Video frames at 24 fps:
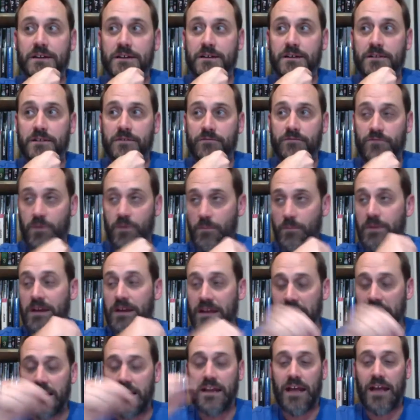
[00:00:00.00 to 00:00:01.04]
from
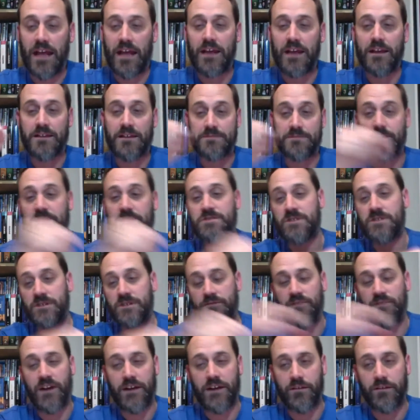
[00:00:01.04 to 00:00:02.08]
beginning to end, especially the
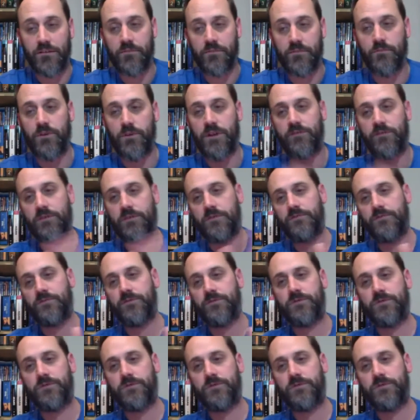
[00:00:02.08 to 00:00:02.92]
final whatever